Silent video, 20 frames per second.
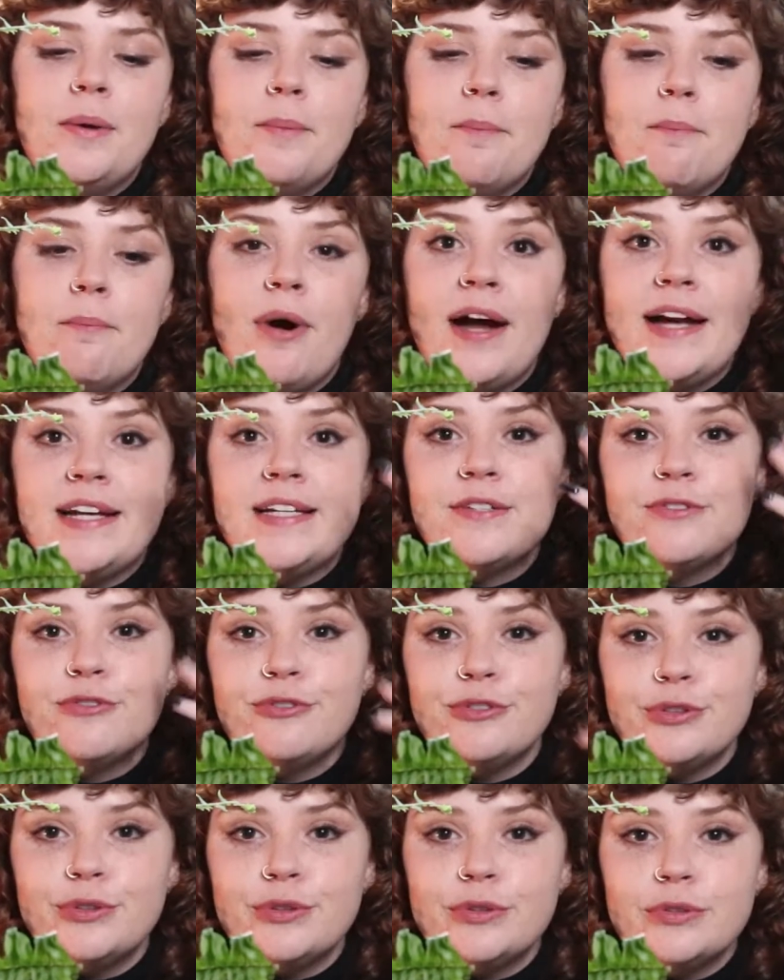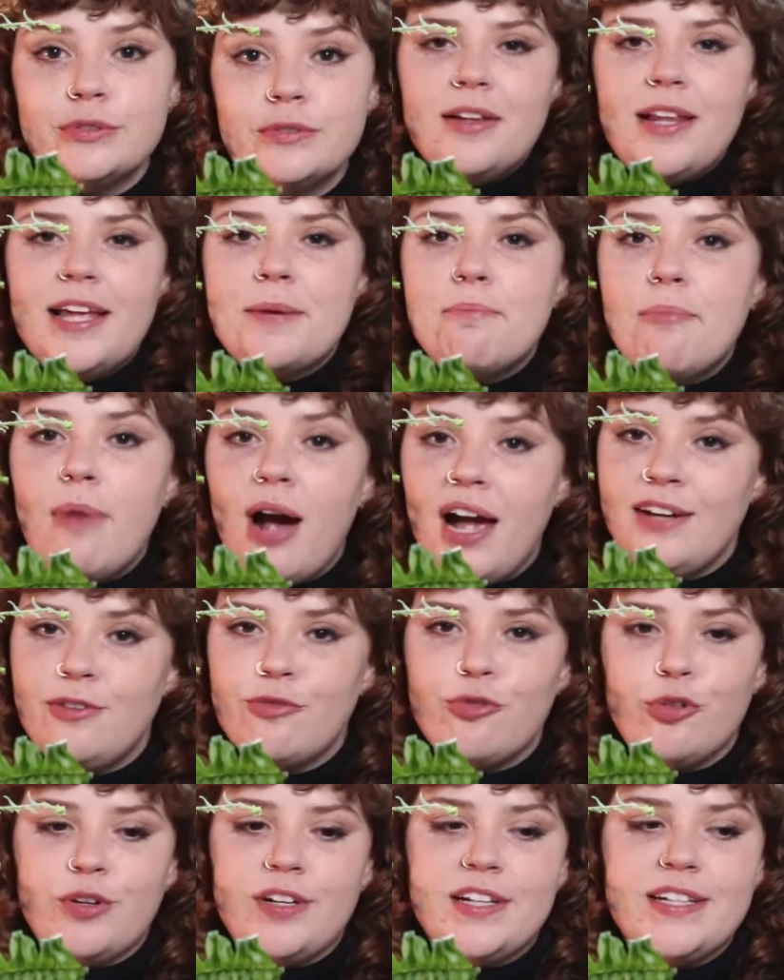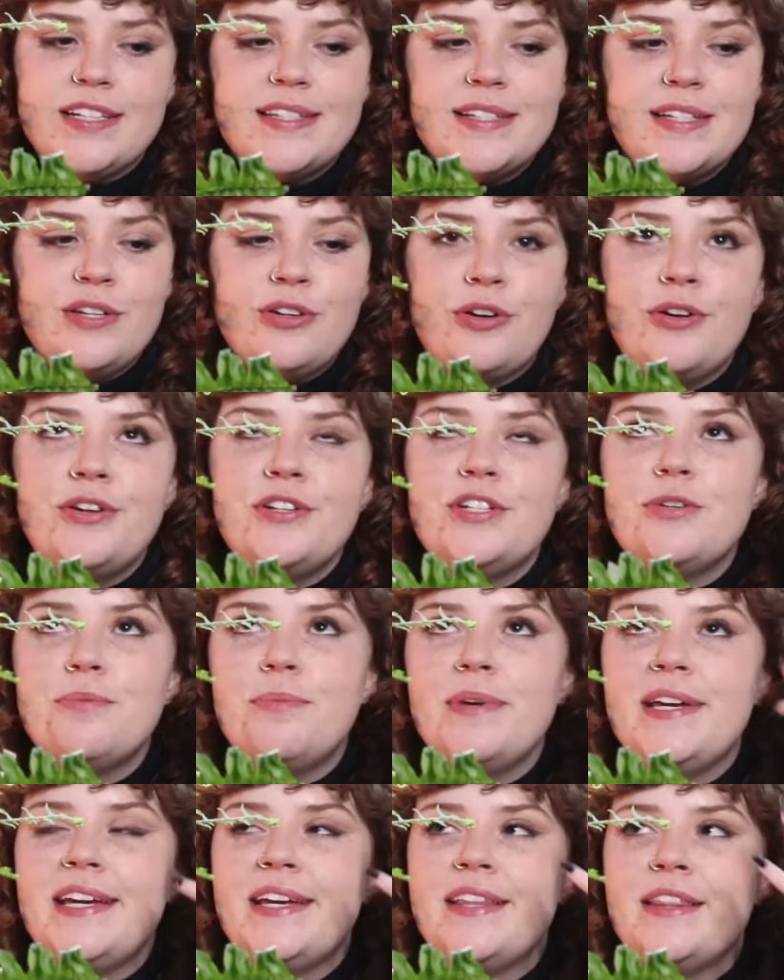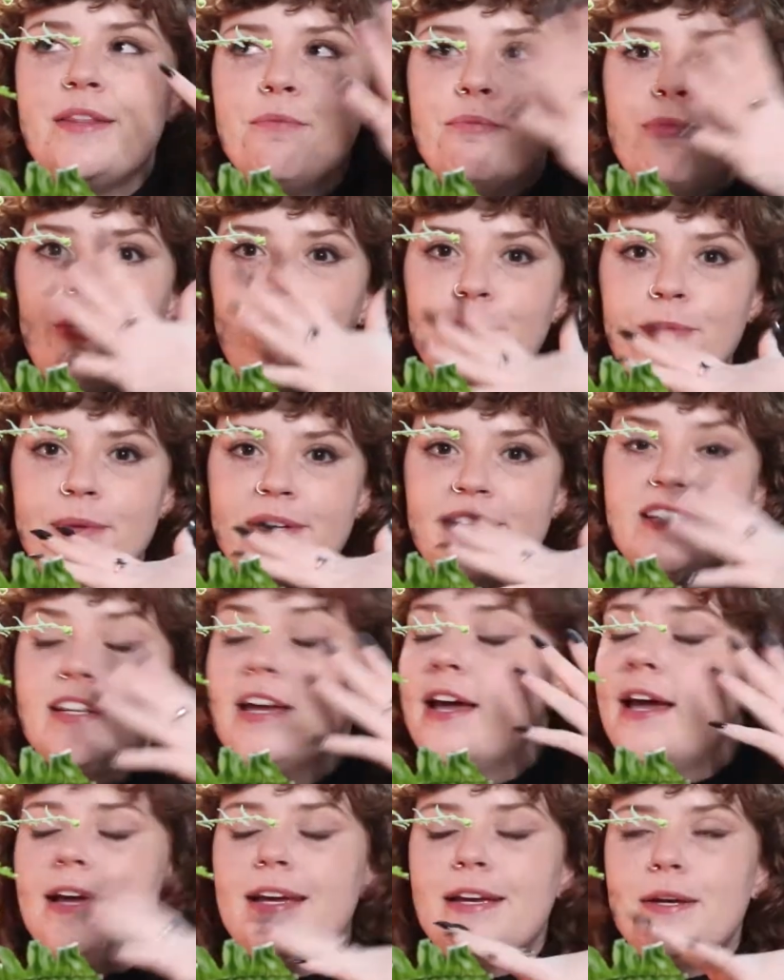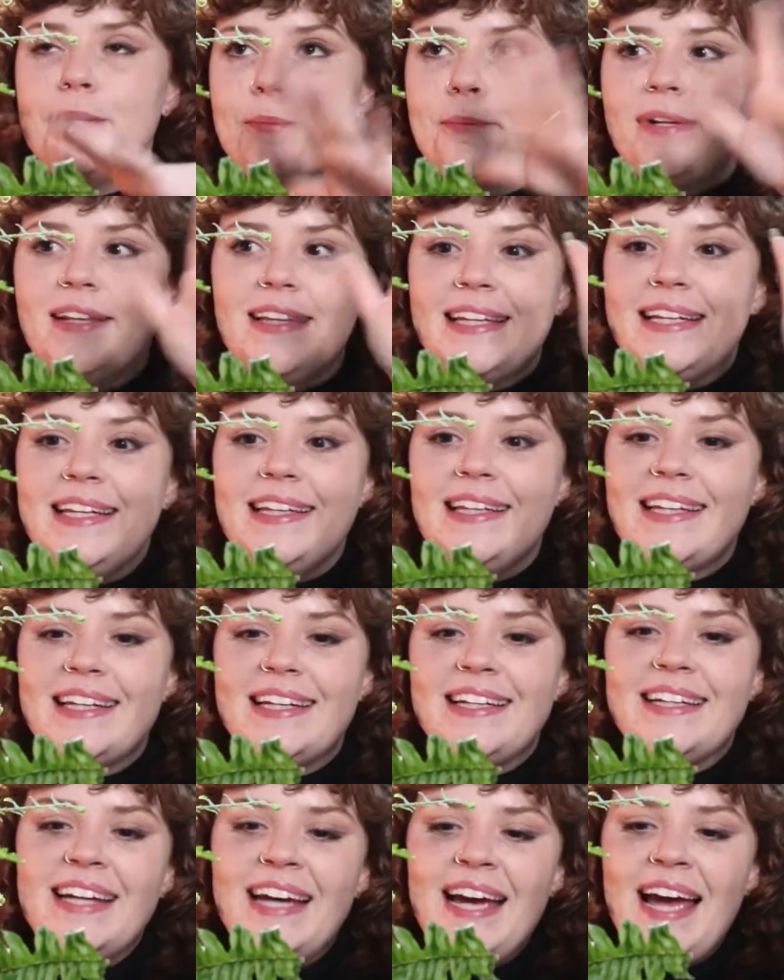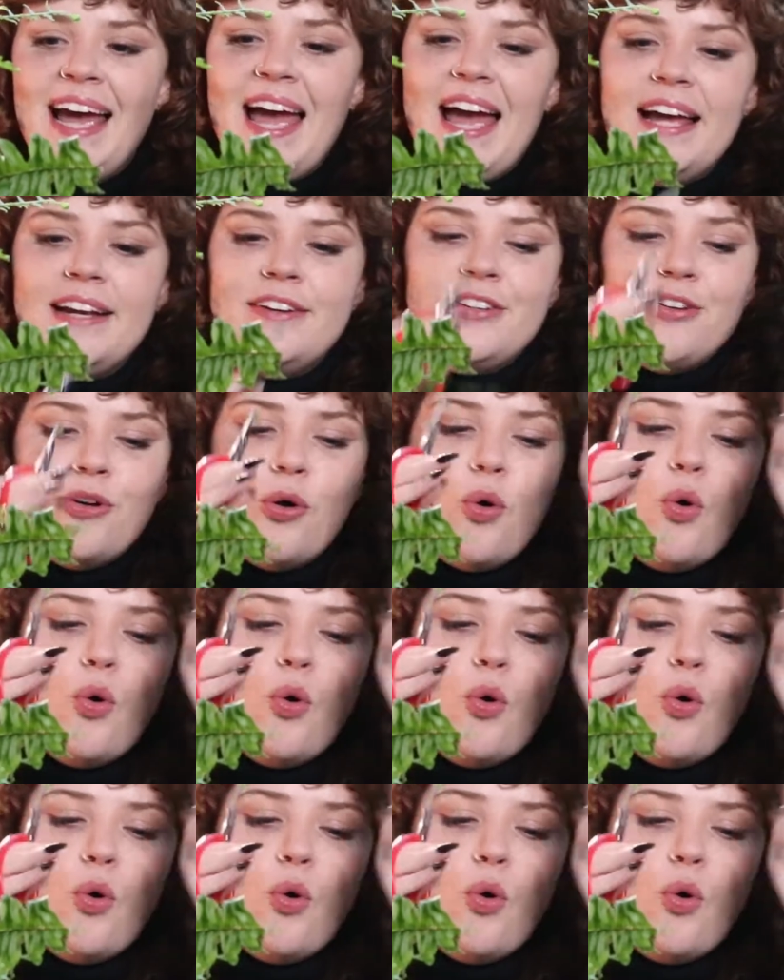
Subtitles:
mindful, like mindfulness, you know, to be in the moment completely, and